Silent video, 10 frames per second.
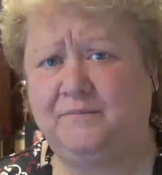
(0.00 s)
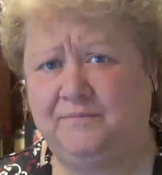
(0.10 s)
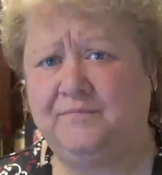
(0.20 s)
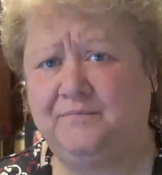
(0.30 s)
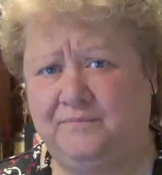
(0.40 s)

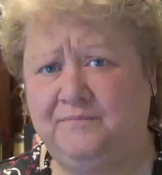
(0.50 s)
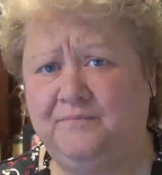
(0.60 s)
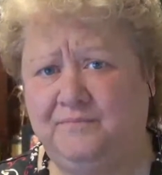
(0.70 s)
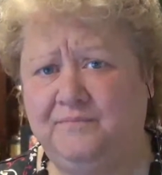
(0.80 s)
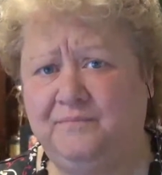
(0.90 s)
And these
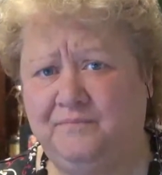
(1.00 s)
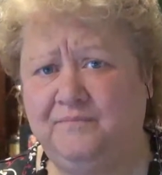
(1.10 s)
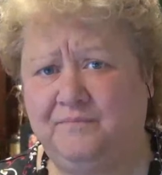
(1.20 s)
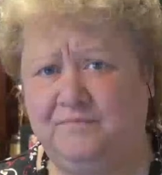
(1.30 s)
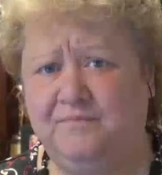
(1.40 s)
days with
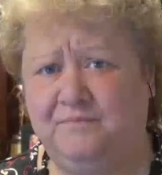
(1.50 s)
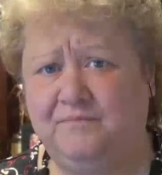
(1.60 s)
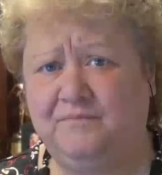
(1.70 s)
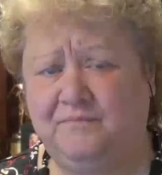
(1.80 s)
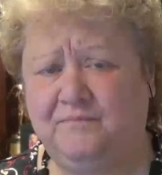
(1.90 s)

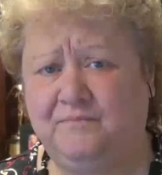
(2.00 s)
you